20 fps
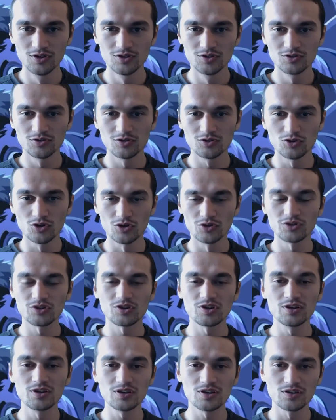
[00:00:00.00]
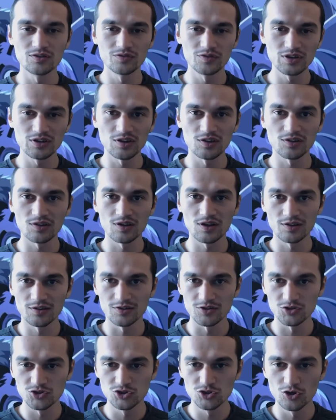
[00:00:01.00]
Don't think of it as, as
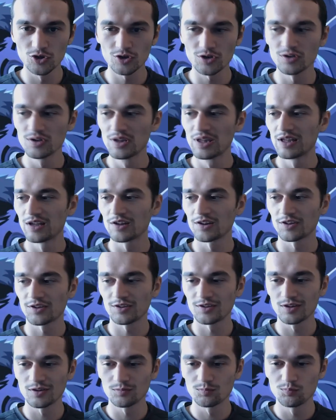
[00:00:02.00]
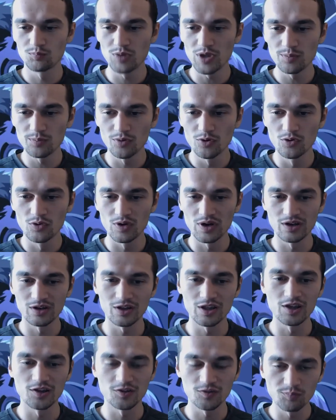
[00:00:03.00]
a chore, as that people are
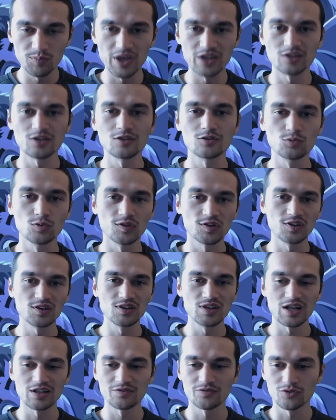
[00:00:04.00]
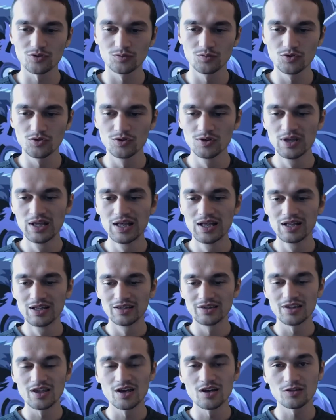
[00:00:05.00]
expecting to see that from you.
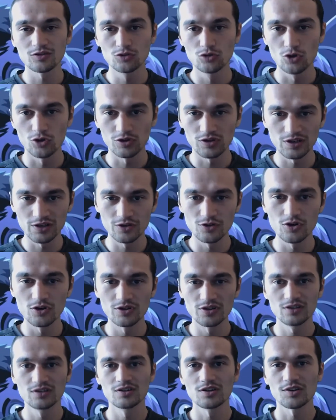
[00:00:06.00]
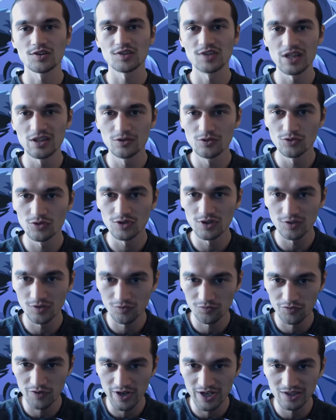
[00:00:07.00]
They are totally gonna understand you, it's
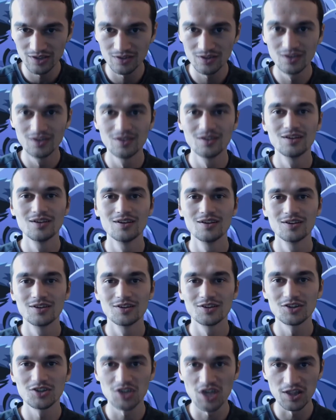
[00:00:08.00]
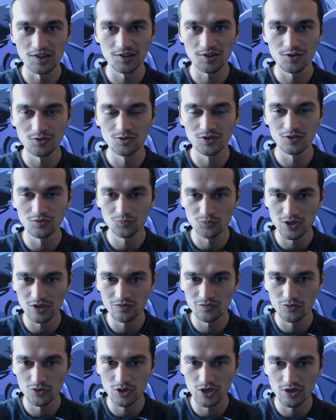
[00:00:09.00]
fine. Cancel the
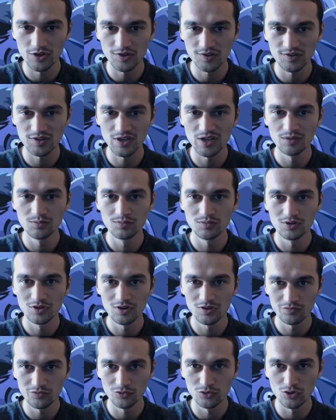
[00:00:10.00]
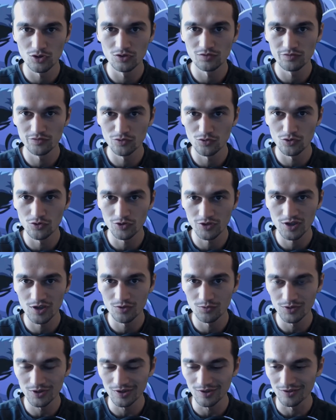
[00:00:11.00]
twenty-four hour stream if you don't feel okay
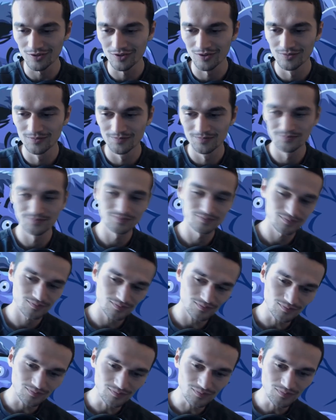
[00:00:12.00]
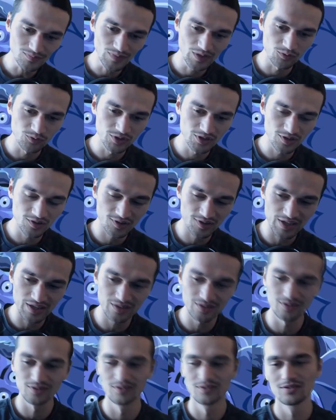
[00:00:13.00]
with it. With this
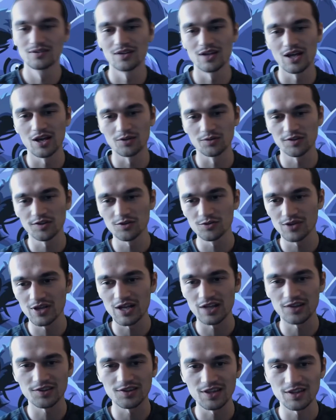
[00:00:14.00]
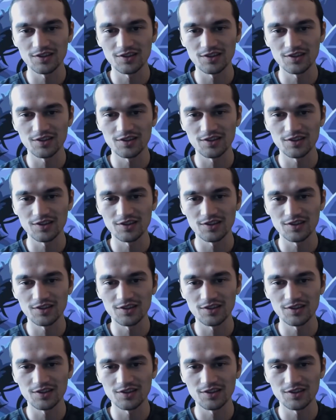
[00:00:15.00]
said, I'll see you guys next